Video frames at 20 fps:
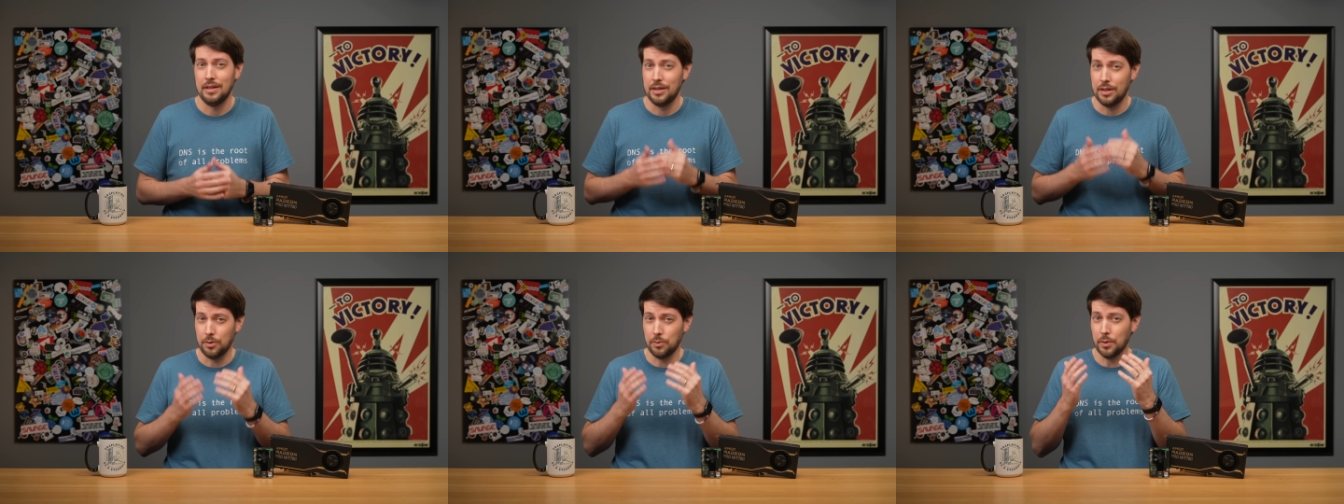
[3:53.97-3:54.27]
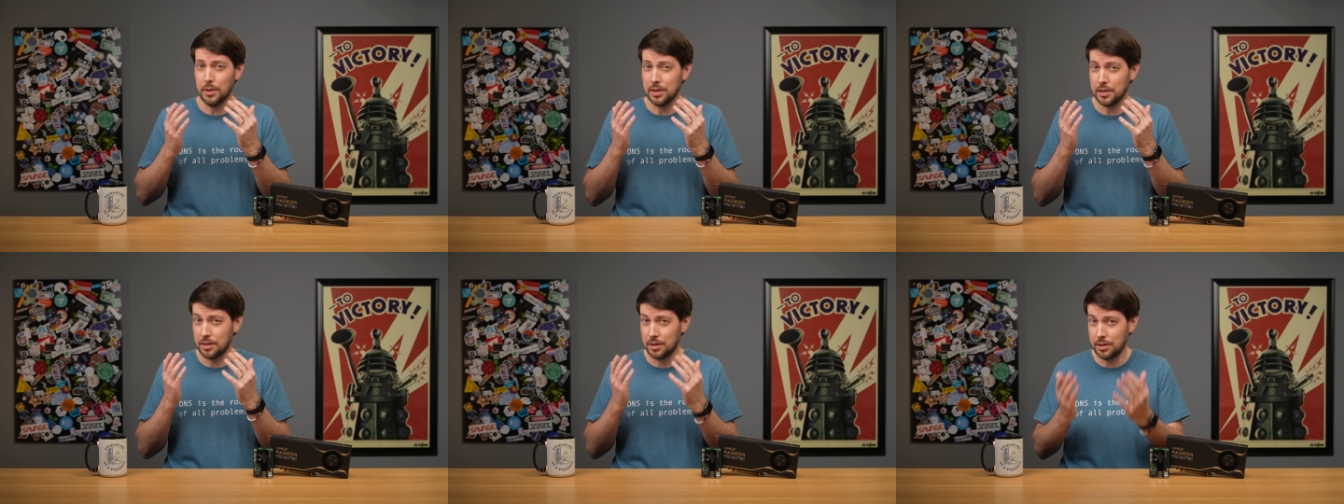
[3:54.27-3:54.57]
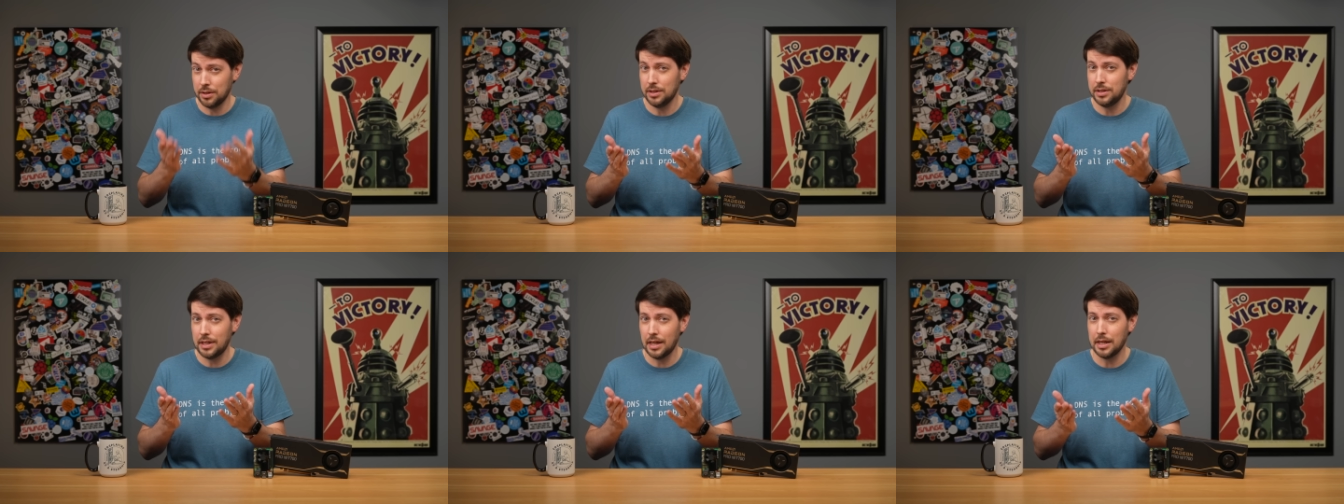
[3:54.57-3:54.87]
The one
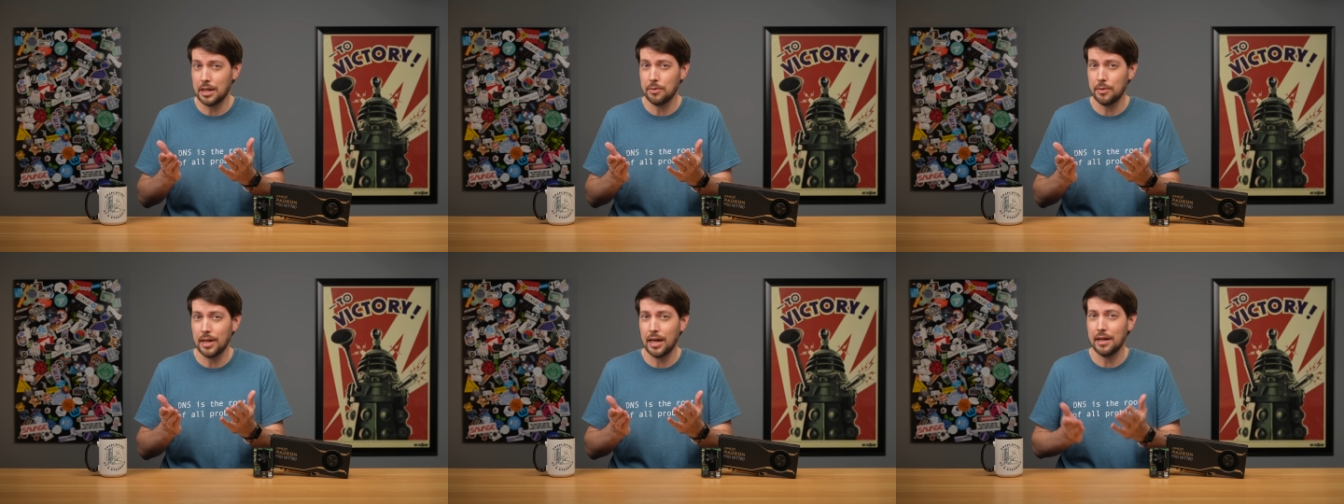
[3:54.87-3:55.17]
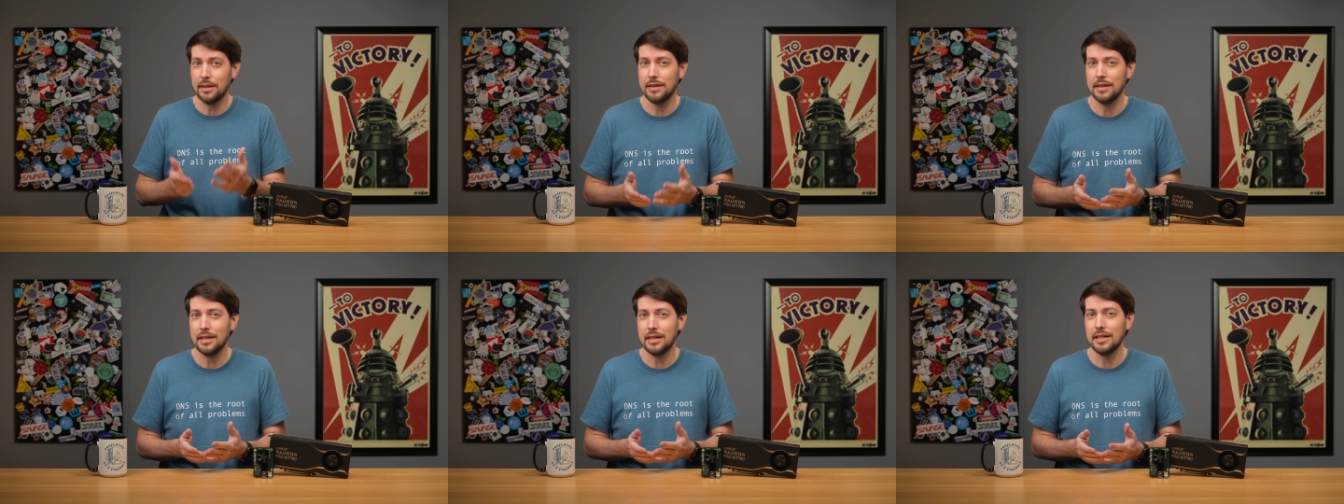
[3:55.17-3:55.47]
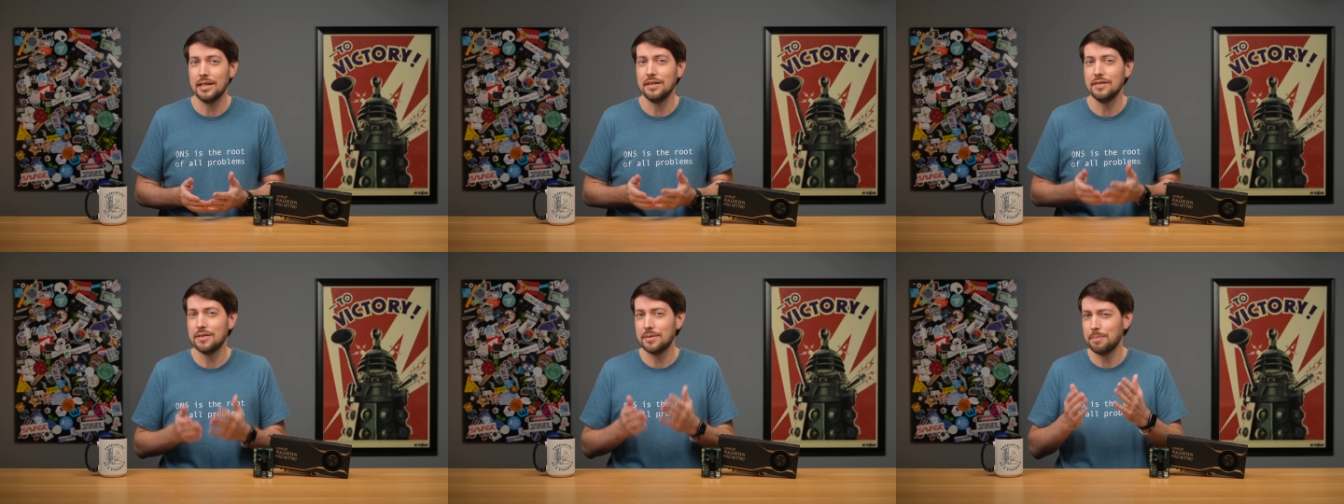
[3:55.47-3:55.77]
good takeaway, I think,
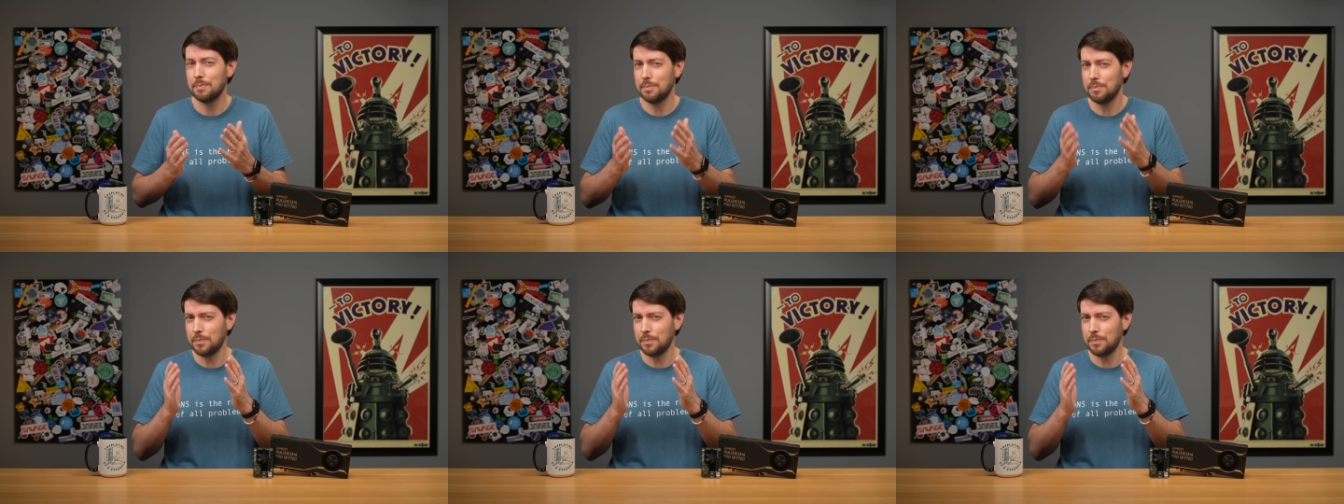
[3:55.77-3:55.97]
is